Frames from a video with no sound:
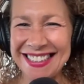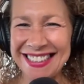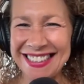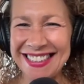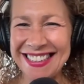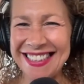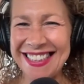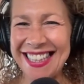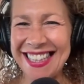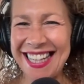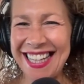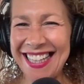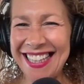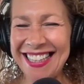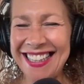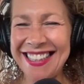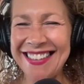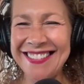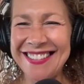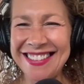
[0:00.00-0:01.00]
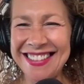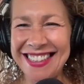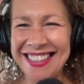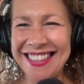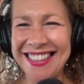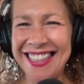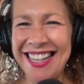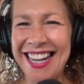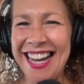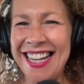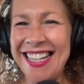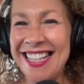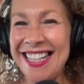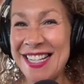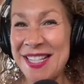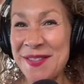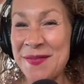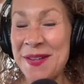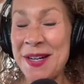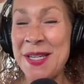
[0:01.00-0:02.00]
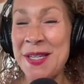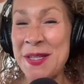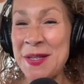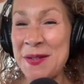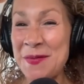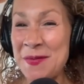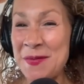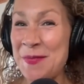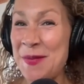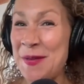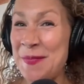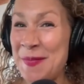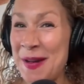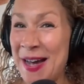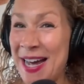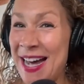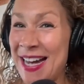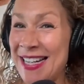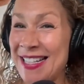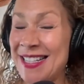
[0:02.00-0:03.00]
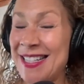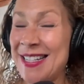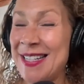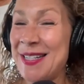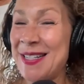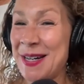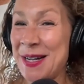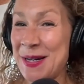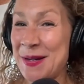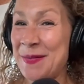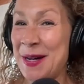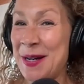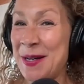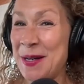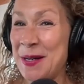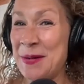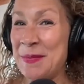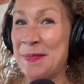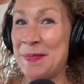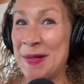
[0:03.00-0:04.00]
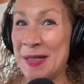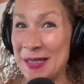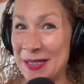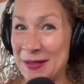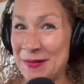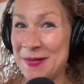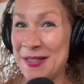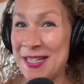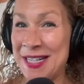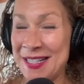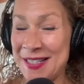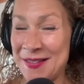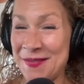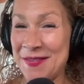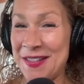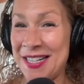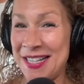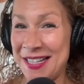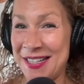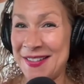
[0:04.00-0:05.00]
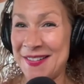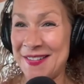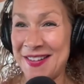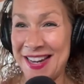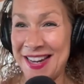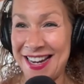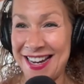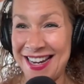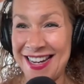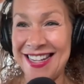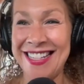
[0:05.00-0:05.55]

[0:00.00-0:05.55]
Thank you, Eugenia. And guess what? You will be back to talk about your book when it's ready, okay?